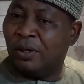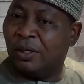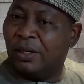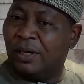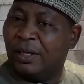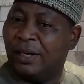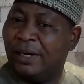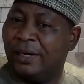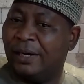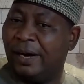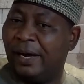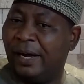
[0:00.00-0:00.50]

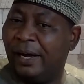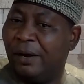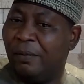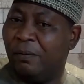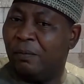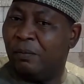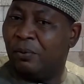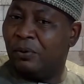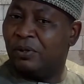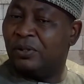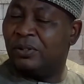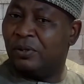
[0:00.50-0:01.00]
And I
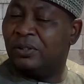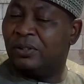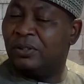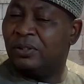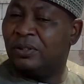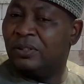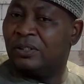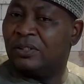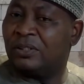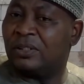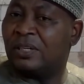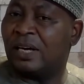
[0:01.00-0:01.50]
am putting
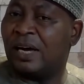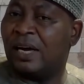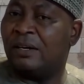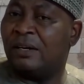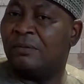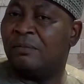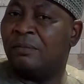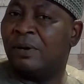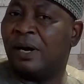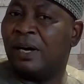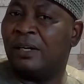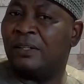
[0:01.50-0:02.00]
this
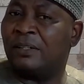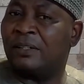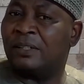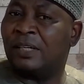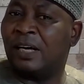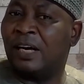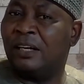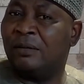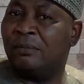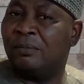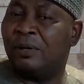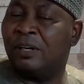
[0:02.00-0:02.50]
side by
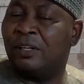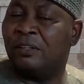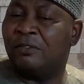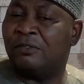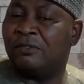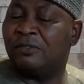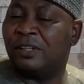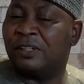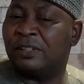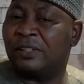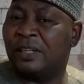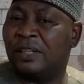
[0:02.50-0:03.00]
side by the
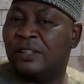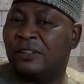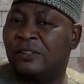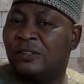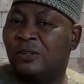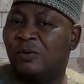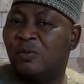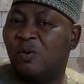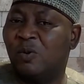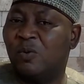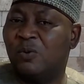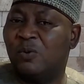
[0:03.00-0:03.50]
fact that
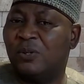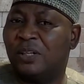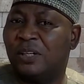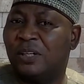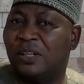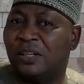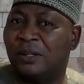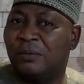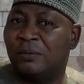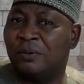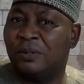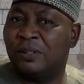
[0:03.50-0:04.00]
some of the
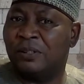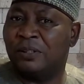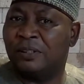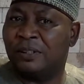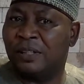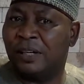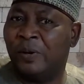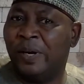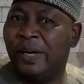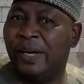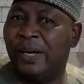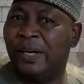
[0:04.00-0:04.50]
criminals
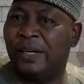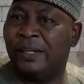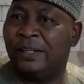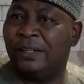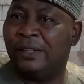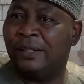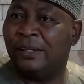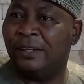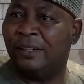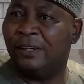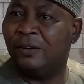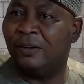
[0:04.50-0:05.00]
that we are
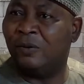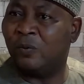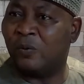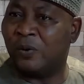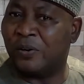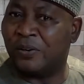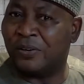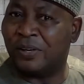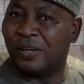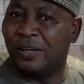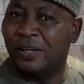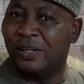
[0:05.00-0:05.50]
dealing
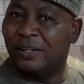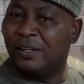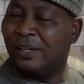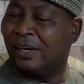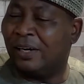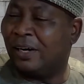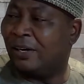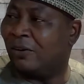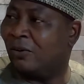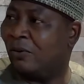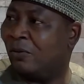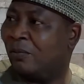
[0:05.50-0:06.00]
with, they
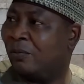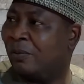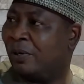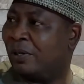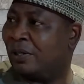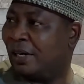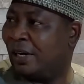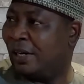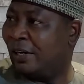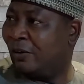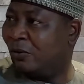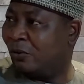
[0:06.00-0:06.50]
are not
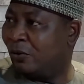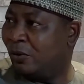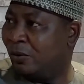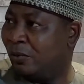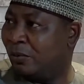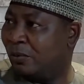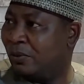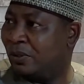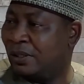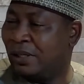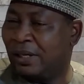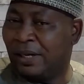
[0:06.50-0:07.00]
better
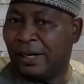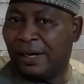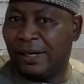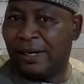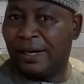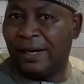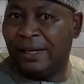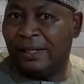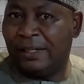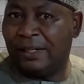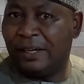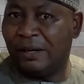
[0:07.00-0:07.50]
equipped. And
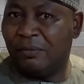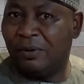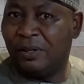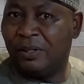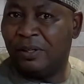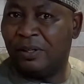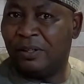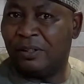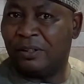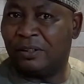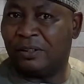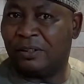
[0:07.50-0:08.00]
I gave
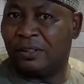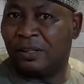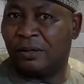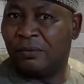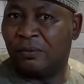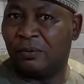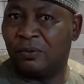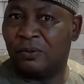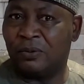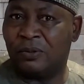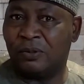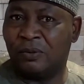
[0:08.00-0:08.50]
an
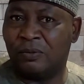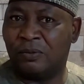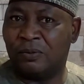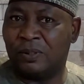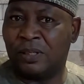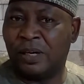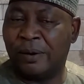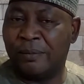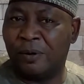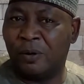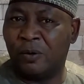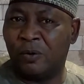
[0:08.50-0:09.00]
example some
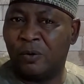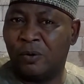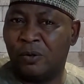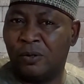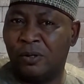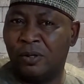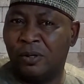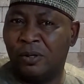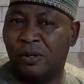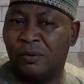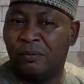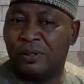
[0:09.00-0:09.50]
time ago,
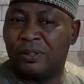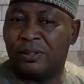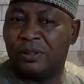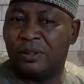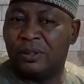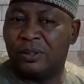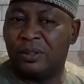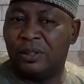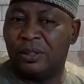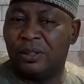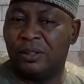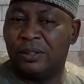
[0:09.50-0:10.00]

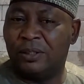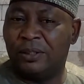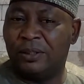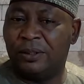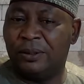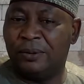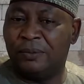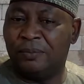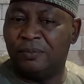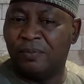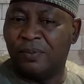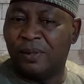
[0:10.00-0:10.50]
particularly,
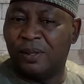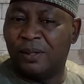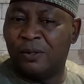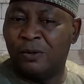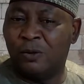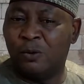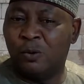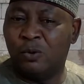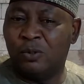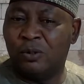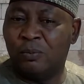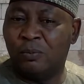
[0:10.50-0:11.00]
you
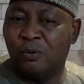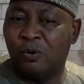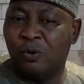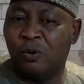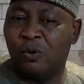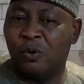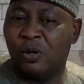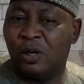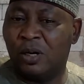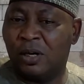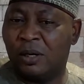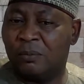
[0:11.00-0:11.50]
know, the
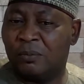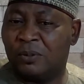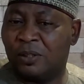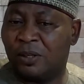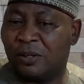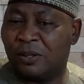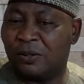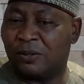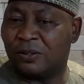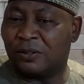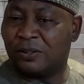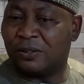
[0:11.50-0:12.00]
Boko Haram
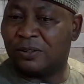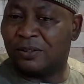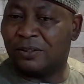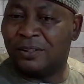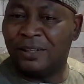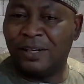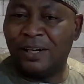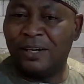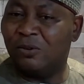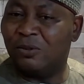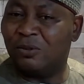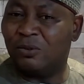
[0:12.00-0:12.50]
terrorists. They
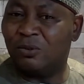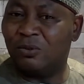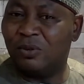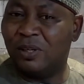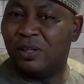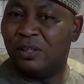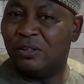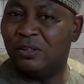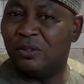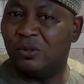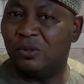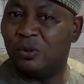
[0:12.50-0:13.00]
are not
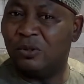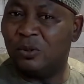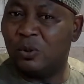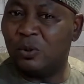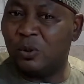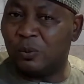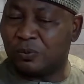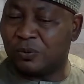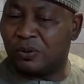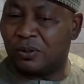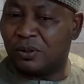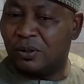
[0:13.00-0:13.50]
well
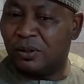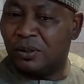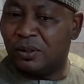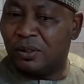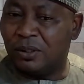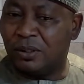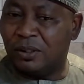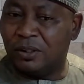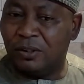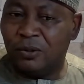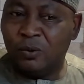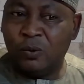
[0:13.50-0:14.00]
equipped.
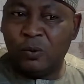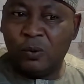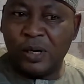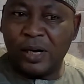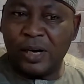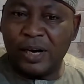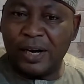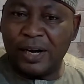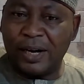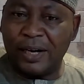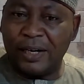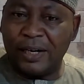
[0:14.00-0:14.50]
You
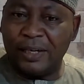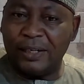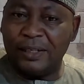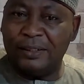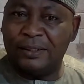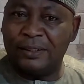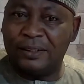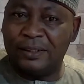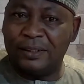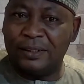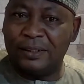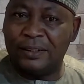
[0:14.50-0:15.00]
hardly
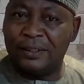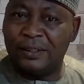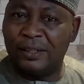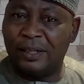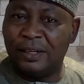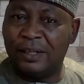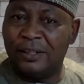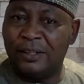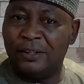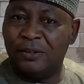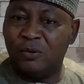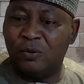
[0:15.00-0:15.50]
see
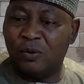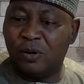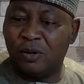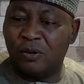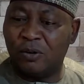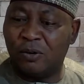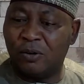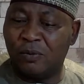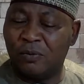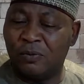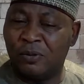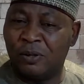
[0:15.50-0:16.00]
any one
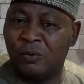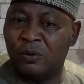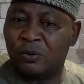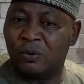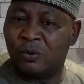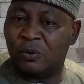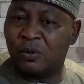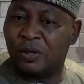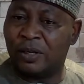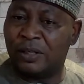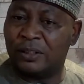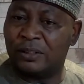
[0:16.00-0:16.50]
of them
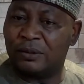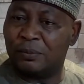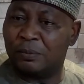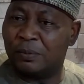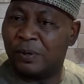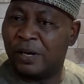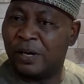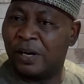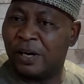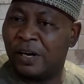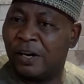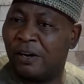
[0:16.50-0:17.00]
with correct
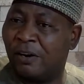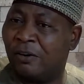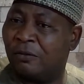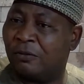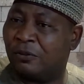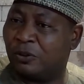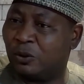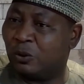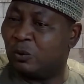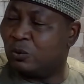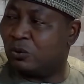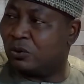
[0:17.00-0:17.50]
pair of
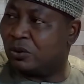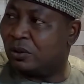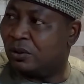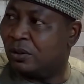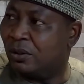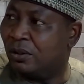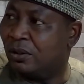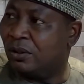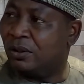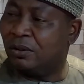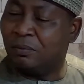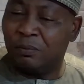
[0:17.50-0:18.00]
shoes,
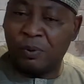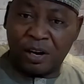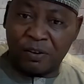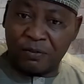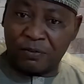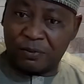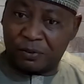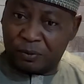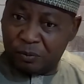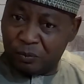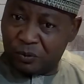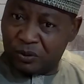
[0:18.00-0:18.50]

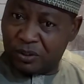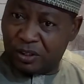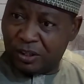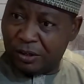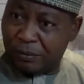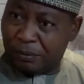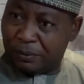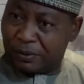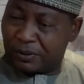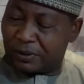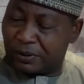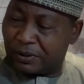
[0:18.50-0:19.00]
bathroom
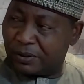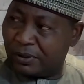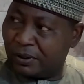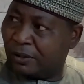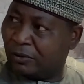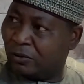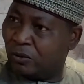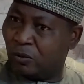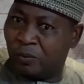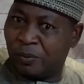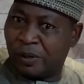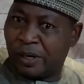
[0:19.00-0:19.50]
slippers
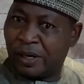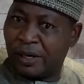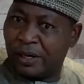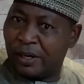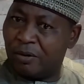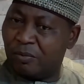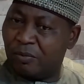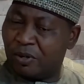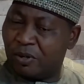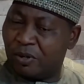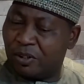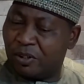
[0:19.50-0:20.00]
that you buy.
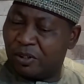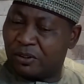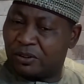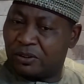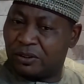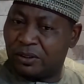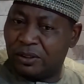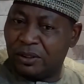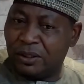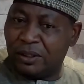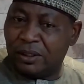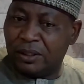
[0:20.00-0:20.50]
How much?
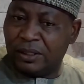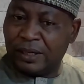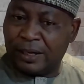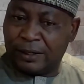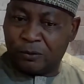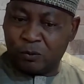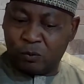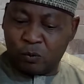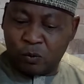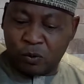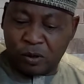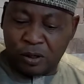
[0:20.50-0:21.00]
That
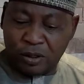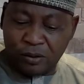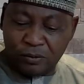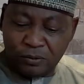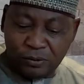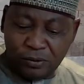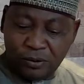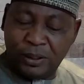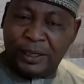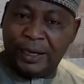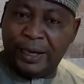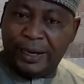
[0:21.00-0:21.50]

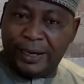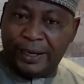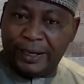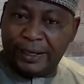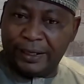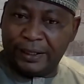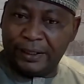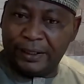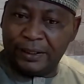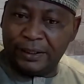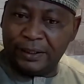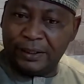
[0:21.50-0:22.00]
one
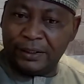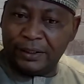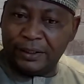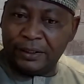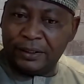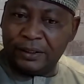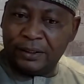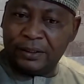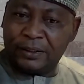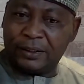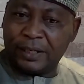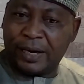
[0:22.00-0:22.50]
leg
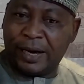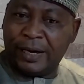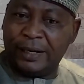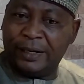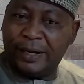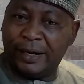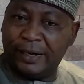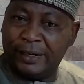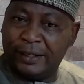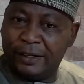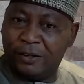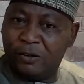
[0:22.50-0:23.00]
is
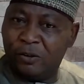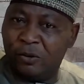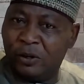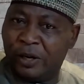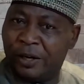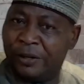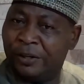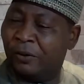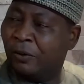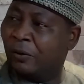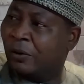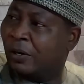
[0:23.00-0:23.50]
either yellow
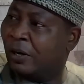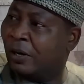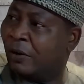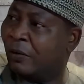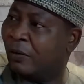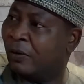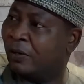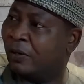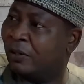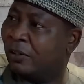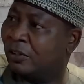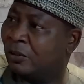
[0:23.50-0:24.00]
and the other
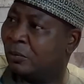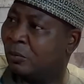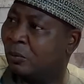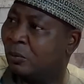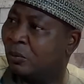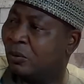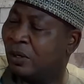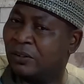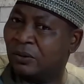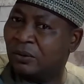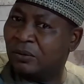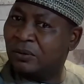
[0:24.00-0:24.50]
one is
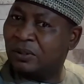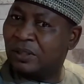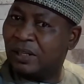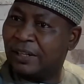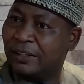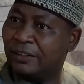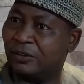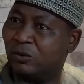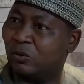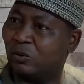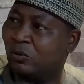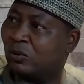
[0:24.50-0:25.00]
blue, and
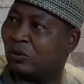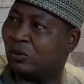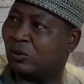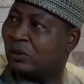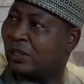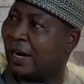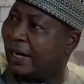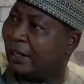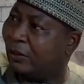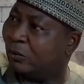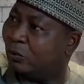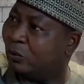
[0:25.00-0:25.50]
sometimes
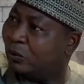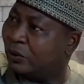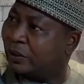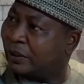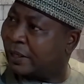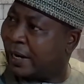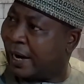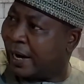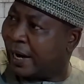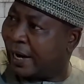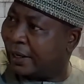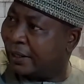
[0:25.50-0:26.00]
tied with
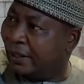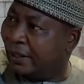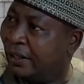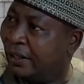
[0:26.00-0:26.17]
rag.